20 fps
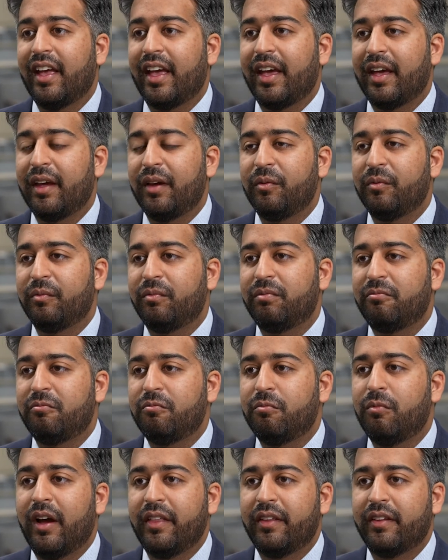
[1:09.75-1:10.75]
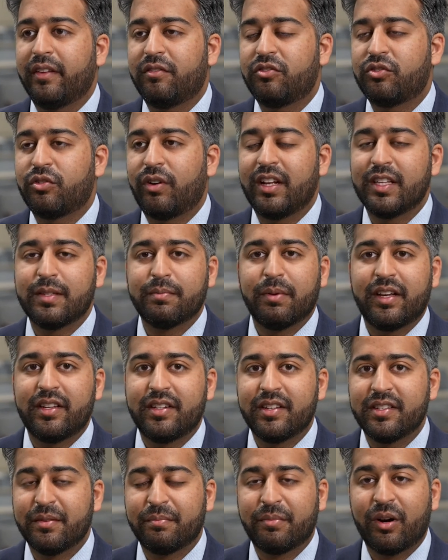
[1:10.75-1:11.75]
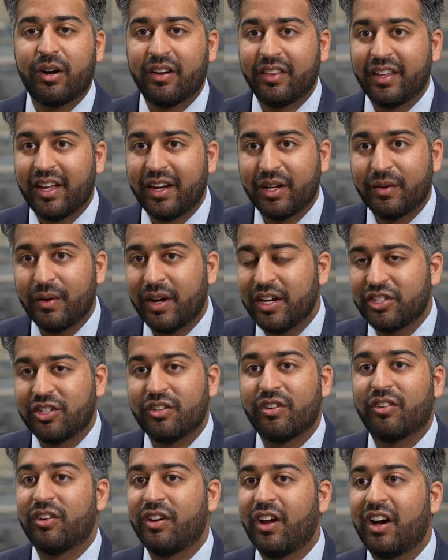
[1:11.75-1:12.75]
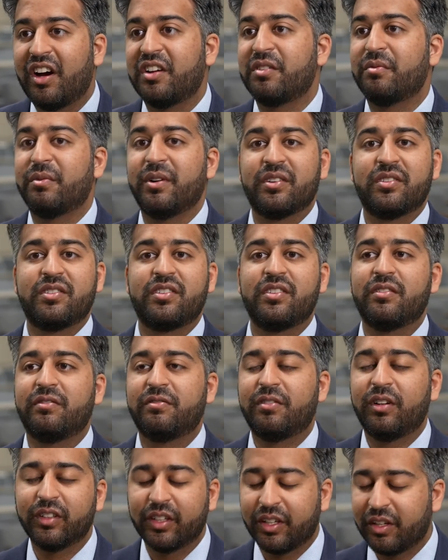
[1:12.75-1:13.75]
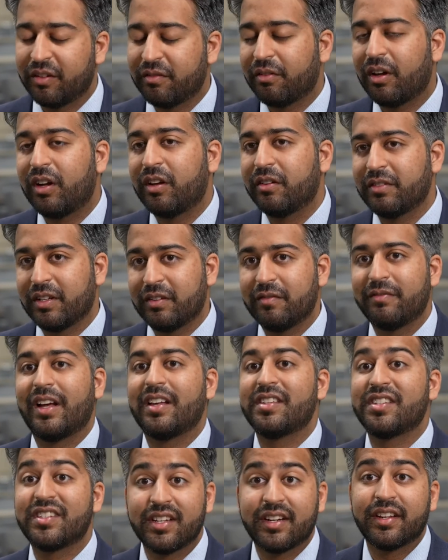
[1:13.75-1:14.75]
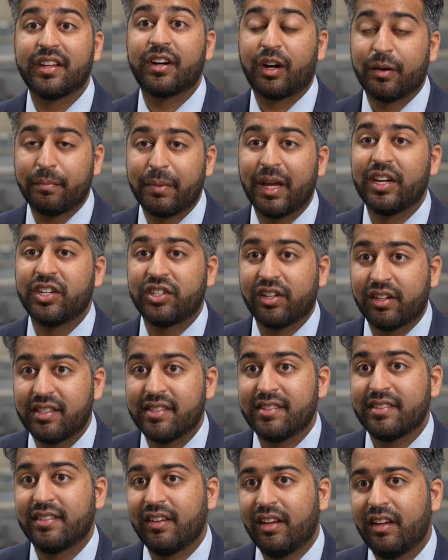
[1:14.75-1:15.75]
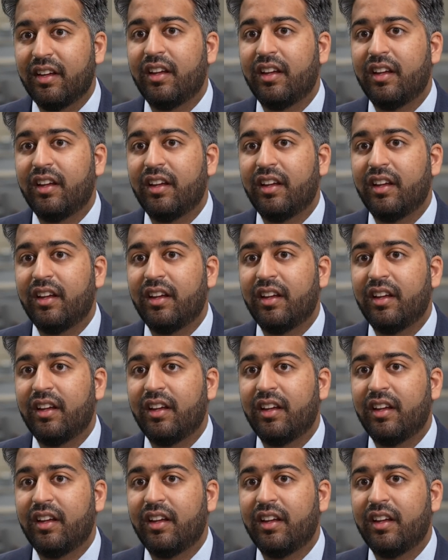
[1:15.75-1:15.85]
And whether transplant is a part of that equation or not, we are still fully involved and vested in our patients.